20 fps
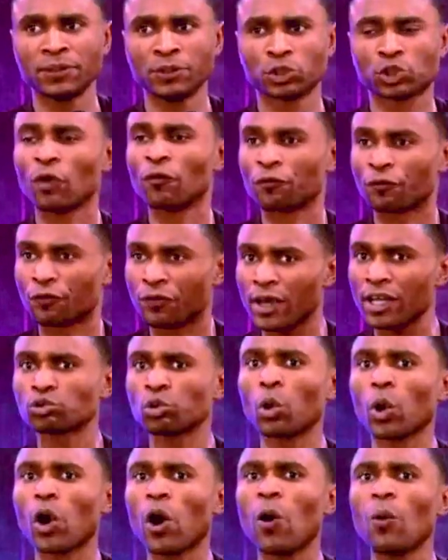So
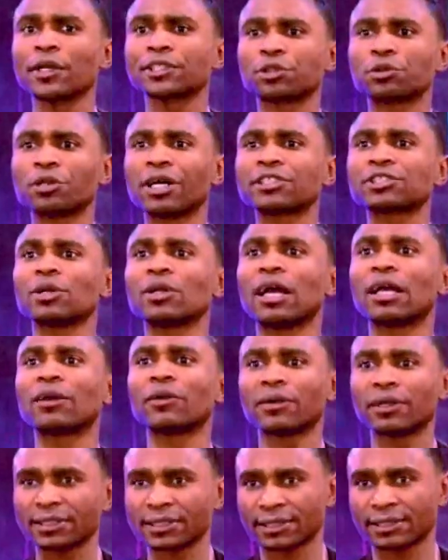faith will always rest on an
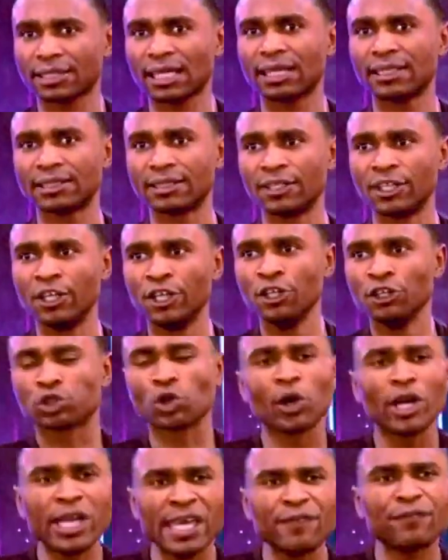understanding.
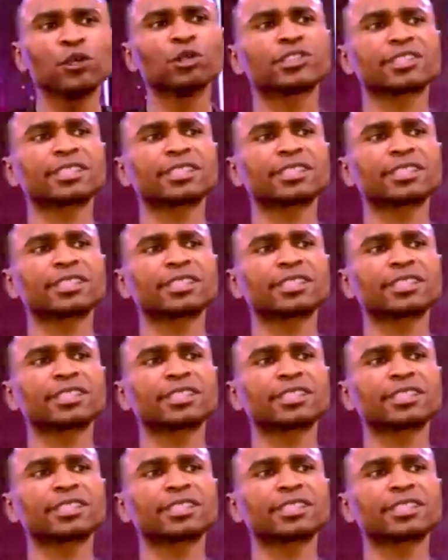So if you